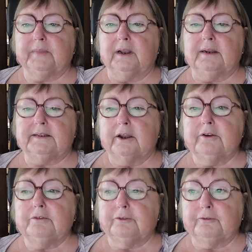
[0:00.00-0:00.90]
I
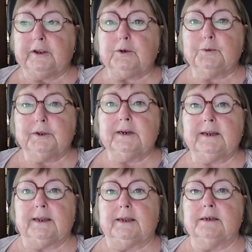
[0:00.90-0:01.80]
don't feel the
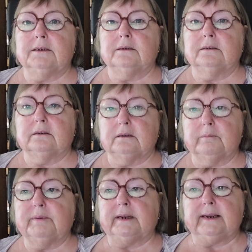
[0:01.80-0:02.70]
need to
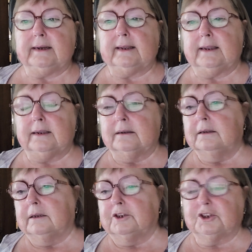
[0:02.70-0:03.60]
completely
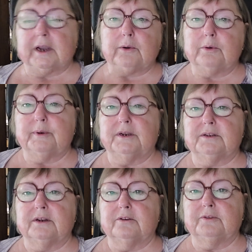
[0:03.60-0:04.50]
shower
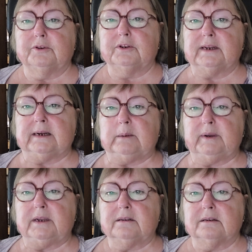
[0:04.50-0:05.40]
myself on a daily
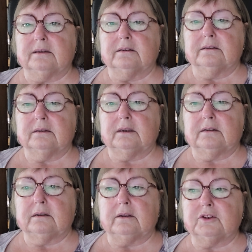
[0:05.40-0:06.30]
basis.
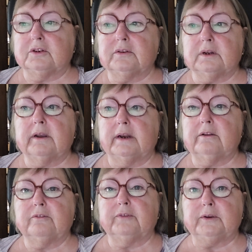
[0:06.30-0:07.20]
It's just I
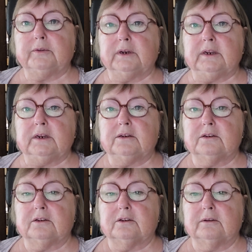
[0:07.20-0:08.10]
don't feel the need
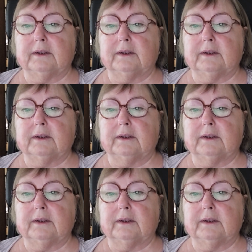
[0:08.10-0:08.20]
to.